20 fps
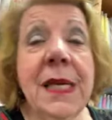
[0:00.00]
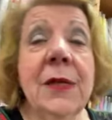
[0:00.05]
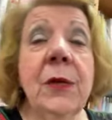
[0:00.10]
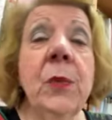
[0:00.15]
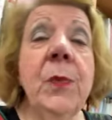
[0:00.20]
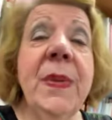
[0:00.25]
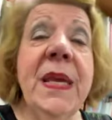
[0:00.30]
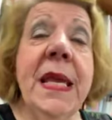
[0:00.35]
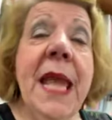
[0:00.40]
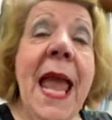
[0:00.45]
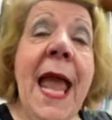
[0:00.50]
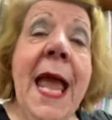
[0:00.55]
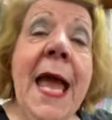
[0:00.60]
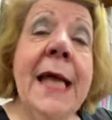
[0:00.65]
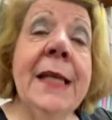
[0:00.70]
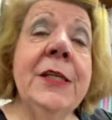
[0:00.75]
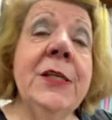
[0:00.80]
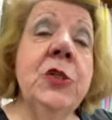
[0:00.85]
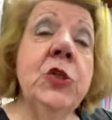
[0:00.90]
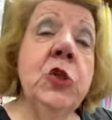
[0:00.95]
it'll be
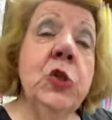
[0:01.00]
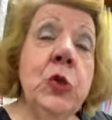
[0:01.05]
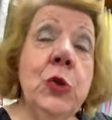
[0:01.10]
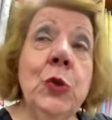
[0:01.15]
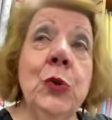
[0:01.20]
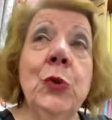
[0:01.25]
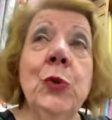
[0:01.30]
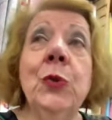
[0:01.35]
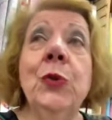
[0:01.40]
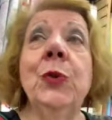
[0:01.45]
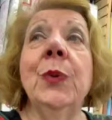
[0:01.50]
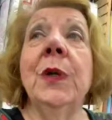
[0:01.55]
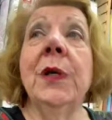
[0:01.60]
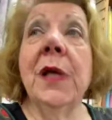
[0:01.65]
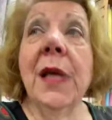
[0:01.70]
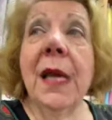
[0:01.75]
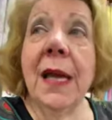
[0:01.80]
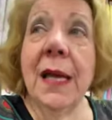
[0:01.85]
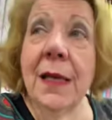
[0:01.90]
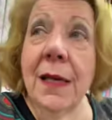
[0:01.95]
added to
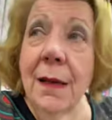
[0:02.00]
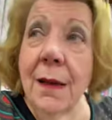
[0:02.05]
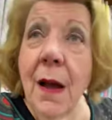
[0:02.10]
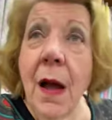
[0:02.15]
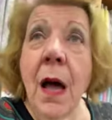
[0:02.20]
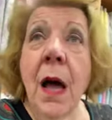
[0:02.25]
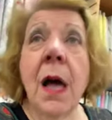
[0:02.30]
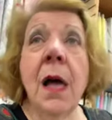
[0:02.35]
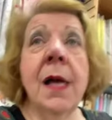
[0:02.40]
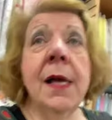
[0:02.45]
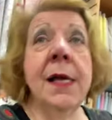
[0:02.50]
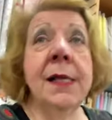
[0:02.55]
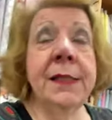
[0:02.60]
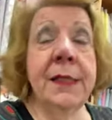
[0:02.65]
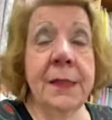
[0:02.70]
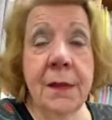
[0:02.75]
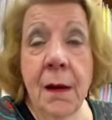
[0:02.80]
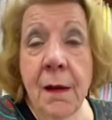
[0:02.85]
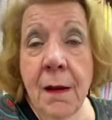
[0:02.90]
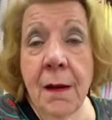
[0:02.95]

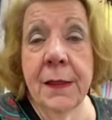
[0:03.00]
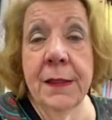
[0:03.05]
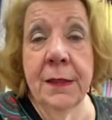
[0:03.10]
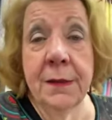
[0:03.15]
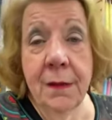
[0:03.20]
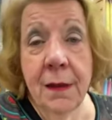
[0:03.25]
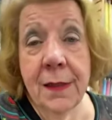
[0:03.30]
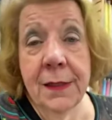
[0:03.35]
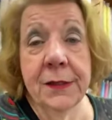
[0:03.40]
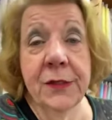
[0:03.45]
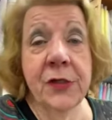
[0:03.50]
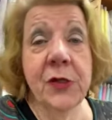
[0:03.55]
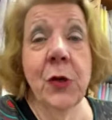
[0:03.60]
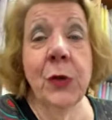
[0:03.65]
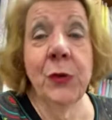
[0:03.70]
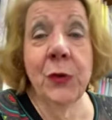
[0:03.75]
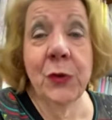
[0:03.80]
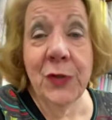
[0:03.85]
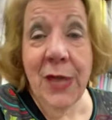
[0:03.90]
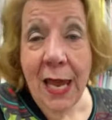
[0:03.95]
on and on and on.
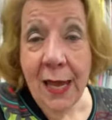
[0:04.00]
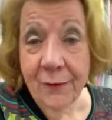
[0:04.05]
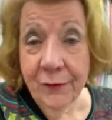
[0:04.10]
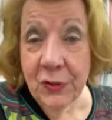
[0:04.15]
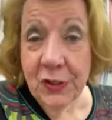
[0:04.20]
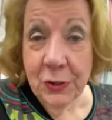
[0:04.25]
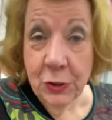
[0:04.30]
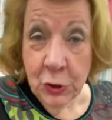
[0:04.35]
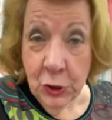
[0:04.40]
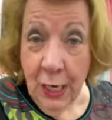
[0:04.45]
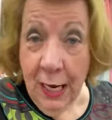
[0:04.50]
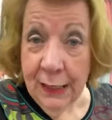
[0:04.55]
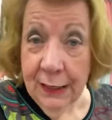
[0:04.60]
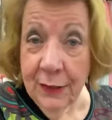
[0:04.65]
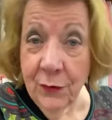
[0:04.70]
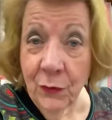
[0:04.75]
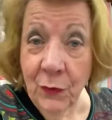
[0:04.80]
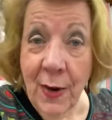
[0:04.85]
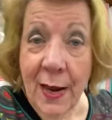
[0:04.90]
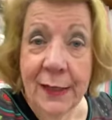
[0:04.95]
So you'd have to
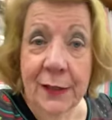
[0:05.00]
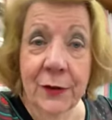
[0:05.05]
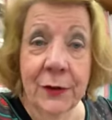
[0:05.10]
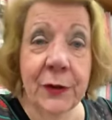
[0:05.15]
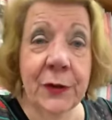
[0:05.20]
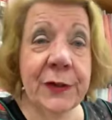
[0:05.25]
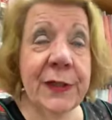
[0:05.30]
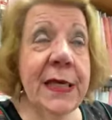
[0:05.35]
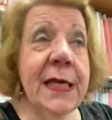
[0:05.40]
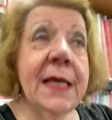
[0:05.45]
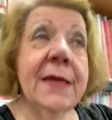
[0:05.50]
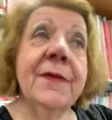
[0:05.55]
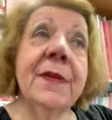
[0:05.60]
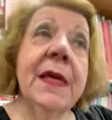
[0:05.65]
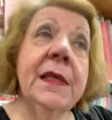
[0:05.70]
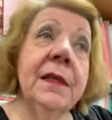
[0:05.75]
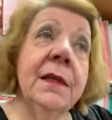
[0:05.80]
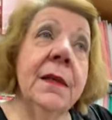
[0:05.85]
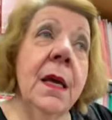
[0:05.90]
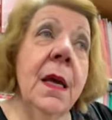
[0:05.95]
check it regularly
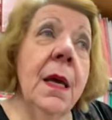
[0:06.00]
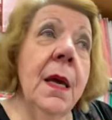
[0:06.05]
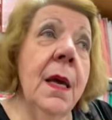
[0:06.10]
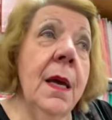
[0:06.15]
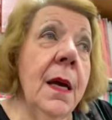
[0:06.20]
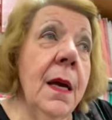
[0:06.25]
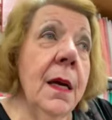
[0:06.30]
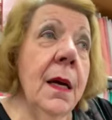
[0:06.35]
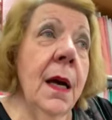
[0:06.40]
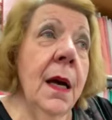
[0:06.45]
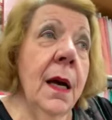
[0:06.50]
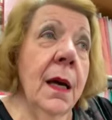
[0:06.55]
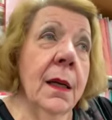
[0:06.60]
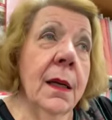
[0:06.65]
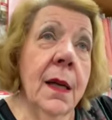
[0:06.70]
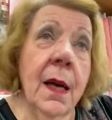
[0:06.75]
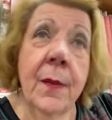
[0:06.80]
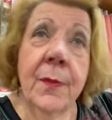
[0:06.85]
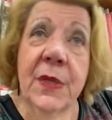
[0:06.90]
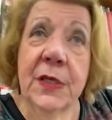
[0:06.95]
and then
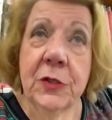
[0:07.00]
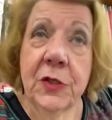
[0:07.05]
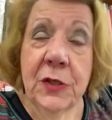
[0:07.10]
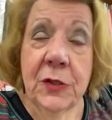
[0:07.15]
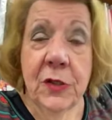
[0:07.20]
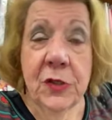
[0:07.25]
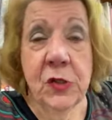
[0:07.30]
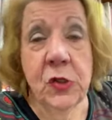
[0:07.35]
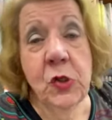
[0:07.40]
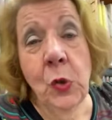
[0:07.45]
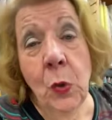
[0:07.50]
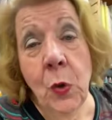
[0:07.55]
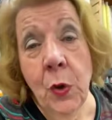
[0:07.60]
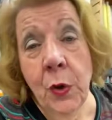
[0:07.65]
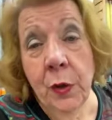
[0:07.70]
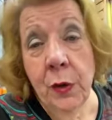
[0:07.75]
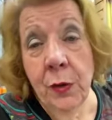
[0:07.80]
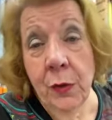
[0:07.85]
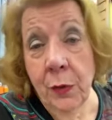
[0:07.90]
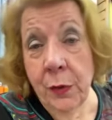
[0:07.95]
come into the
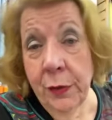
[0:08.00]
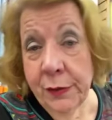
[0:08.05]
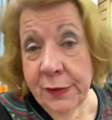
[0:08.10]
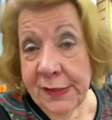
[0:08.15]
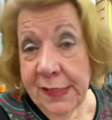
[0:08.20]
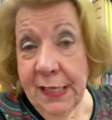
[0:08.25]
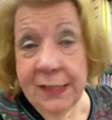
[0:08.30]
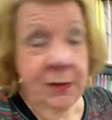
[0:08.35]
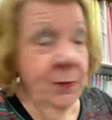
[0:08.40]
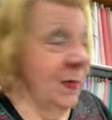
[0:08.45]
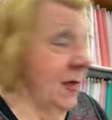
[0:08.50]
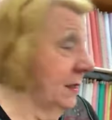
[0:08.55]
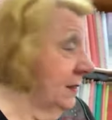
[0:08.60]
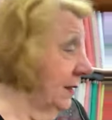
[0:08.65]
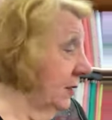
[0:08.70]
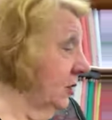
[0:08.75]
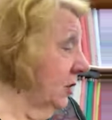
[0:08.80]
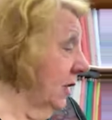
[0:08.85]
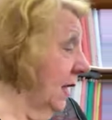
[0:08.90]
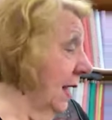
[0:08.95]
store or send a
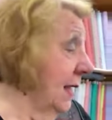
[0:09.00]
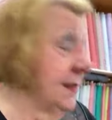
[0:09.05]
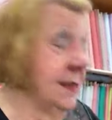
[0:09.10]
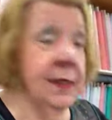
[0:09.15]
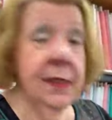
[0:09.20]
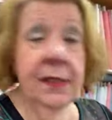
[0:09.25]
message and